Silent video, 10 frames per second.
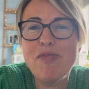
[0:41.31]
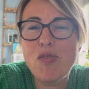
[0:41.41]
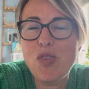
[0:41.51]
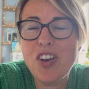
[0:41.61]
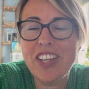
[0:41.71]

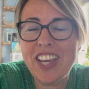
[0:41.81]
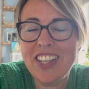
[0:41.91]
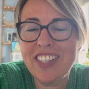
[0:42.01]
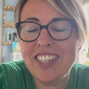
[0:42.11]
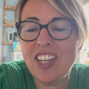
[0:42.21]
work,
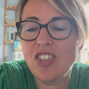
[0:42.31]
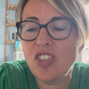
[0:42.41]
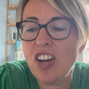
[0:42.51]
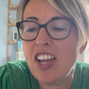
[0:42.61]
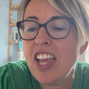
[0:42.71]

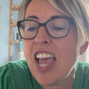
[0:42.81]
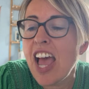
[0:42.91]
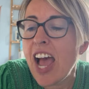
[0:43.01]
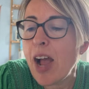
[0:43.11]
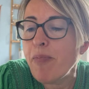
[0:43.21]
etc.
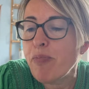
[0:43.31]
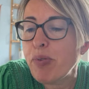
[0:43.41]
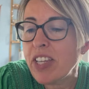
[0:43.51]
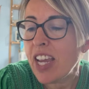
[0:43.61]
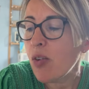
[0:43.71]

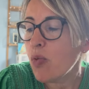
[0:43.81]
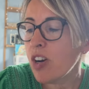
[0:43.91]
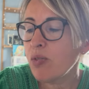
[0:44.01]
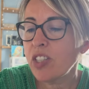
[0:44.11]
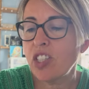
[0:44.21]
But yeah,
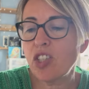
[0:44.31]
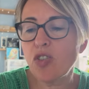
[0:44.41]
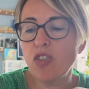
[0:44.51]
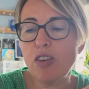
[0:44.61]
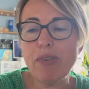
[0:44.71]
what I wanted to
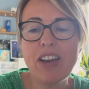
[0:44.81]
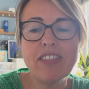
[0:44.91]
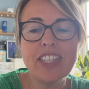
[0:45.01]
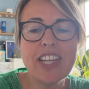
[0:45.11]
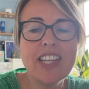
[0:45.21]
talk about
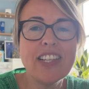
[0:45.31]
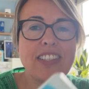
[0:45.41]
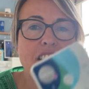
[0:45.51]
is